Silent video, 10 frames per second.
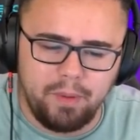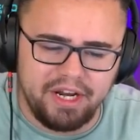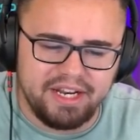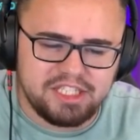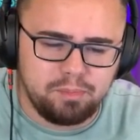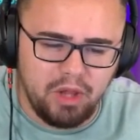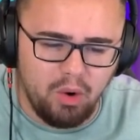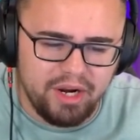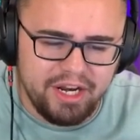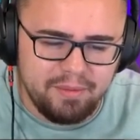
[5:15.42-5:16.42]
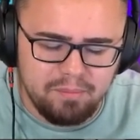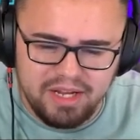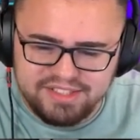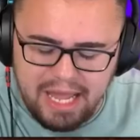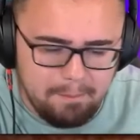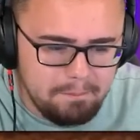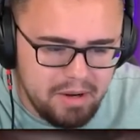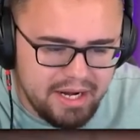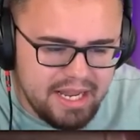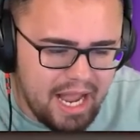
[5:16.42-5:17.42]
but it exploded in... Is that
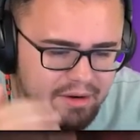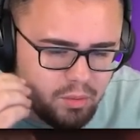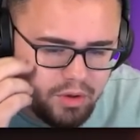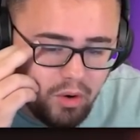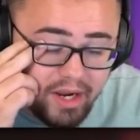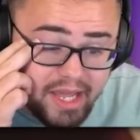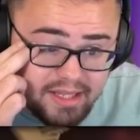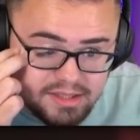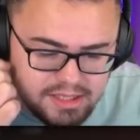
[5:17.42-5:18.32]
money? I don't know. I can't